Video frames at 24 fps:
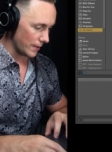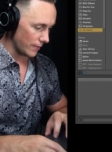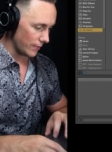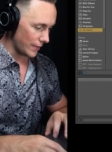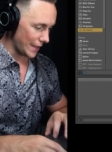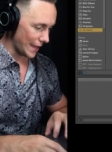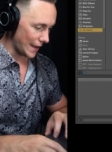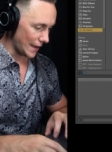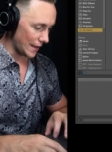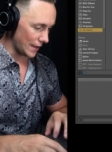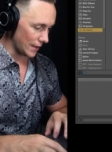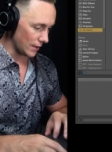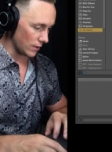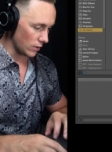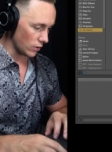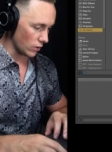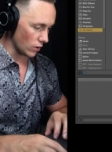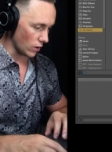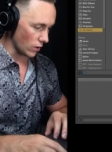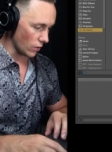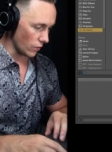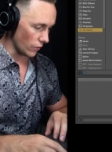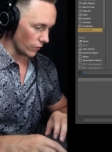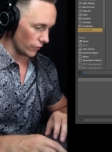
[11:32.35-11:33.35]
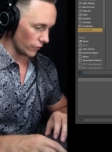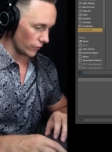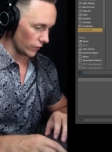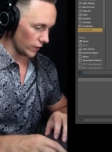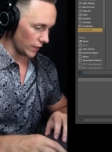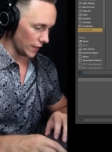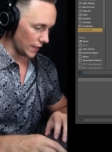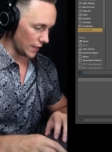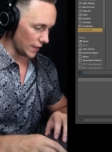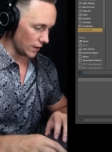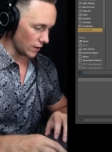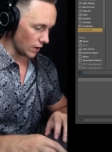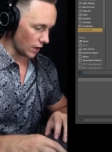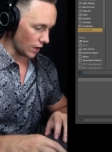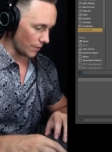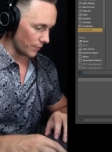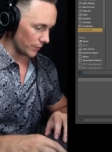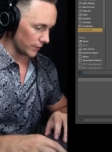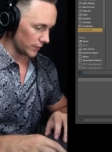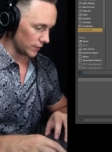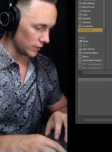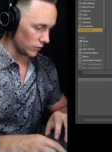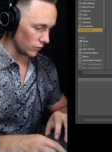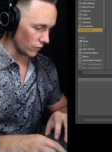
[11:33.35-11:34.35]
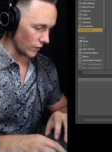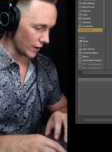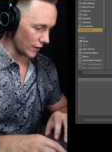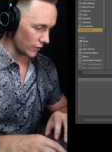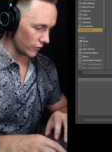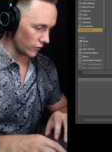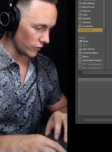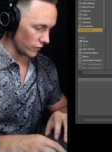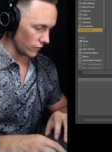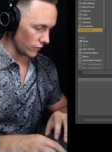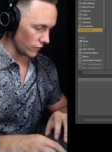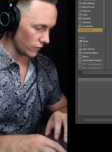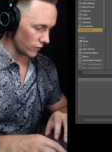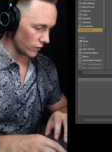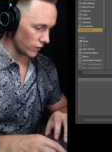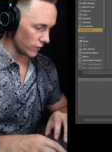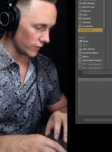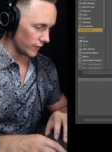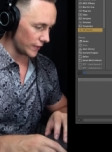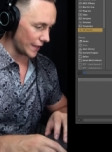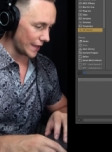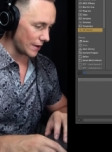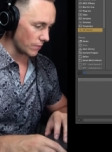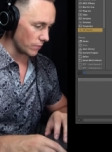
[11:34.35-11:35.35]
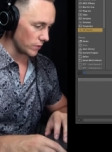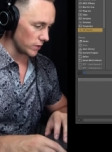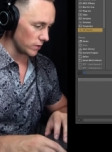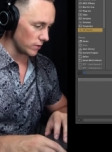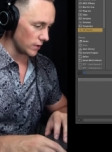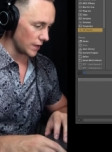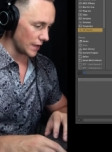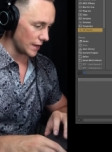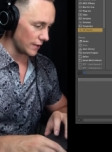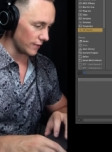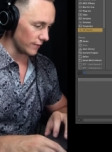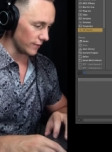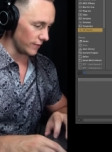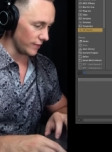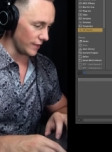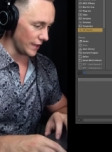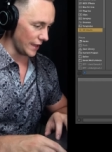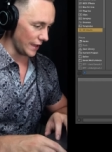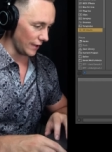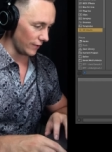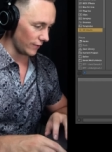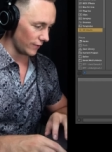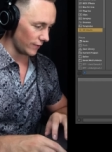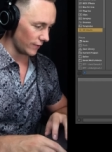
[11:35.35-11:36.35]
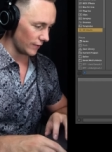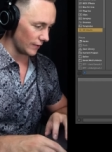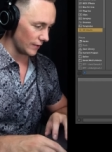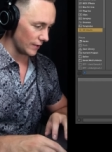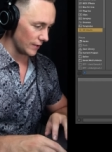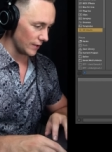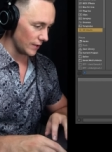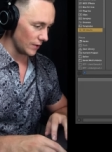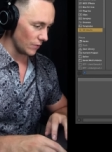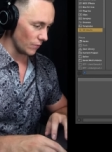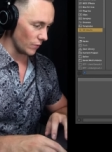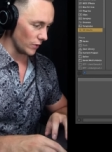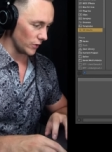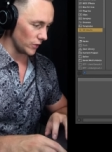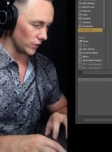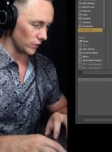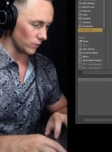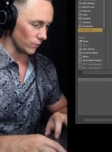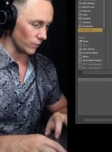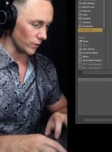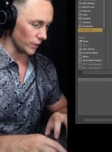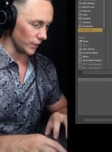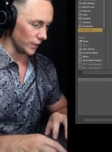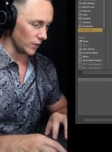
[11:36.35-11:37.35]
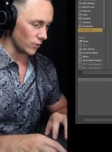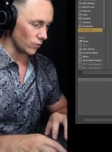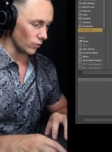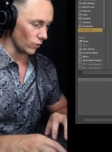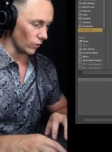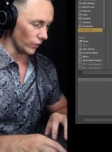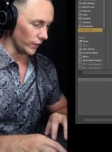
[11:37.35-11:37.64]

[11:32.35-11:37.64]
that it goes in opposite directions, because then what you get is this, which is really cool.